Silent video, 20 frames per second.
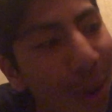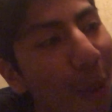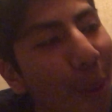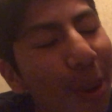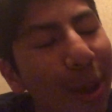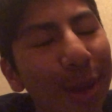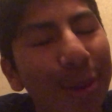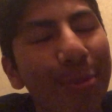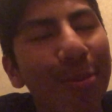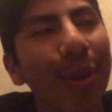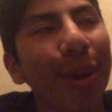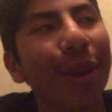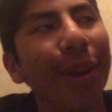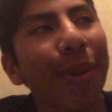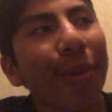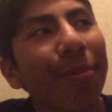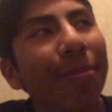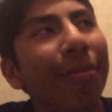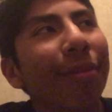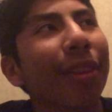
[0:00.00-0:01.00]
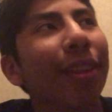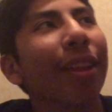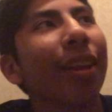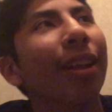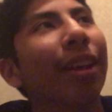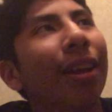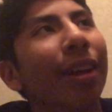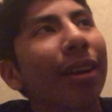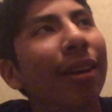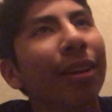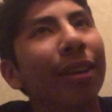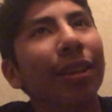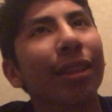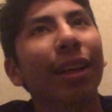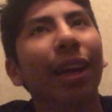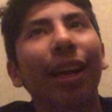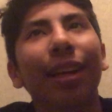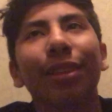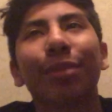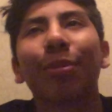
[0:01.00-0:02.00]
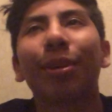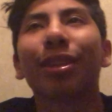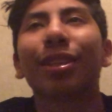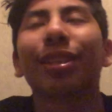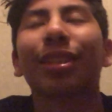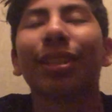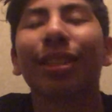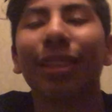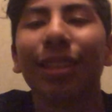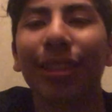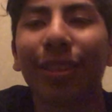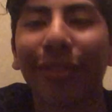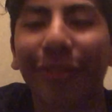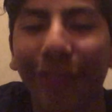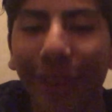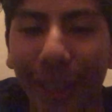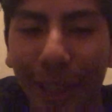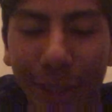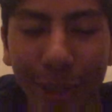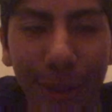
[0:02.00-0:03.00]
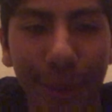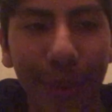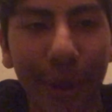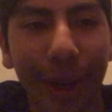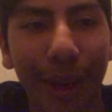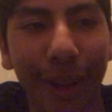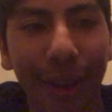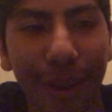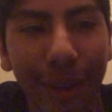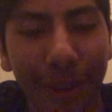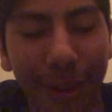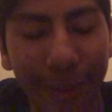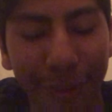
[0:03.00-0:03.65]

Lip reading: always been, as much as he's fluctuated